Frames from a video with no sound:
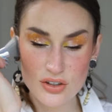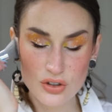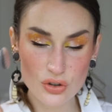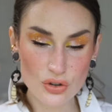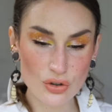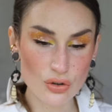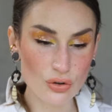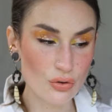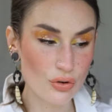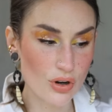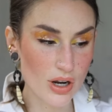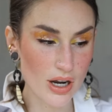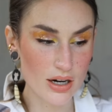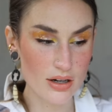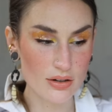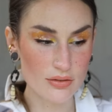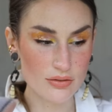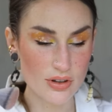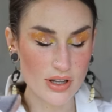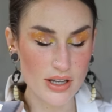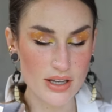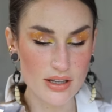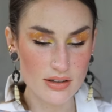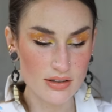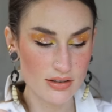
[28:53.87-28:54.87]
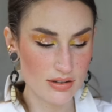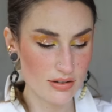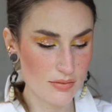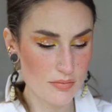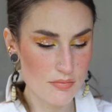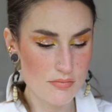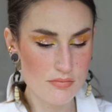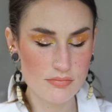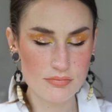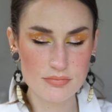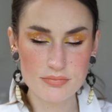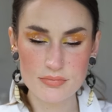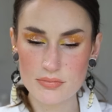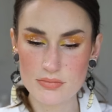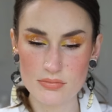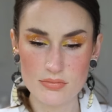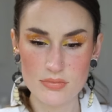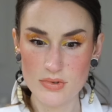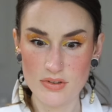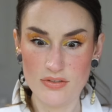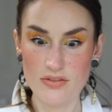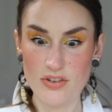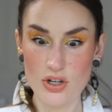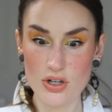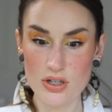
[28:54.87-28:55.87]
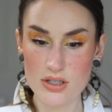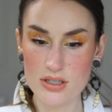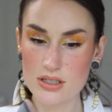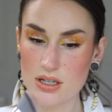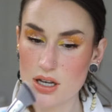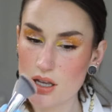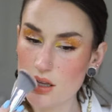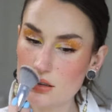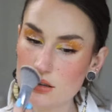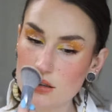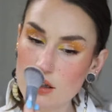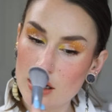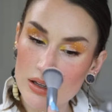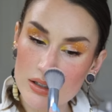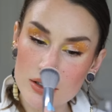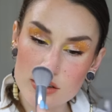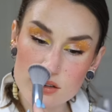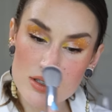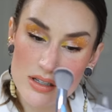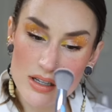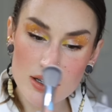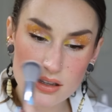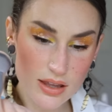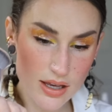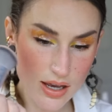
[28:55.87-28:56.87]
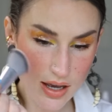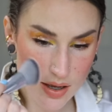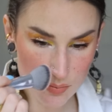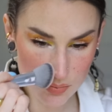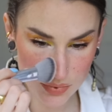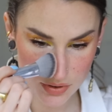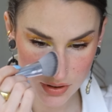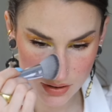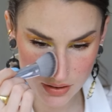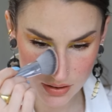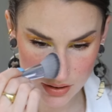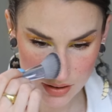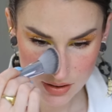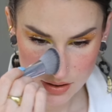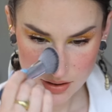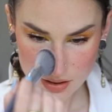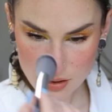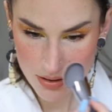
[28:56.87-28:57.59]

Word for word: two kind of like very solid colors like that, but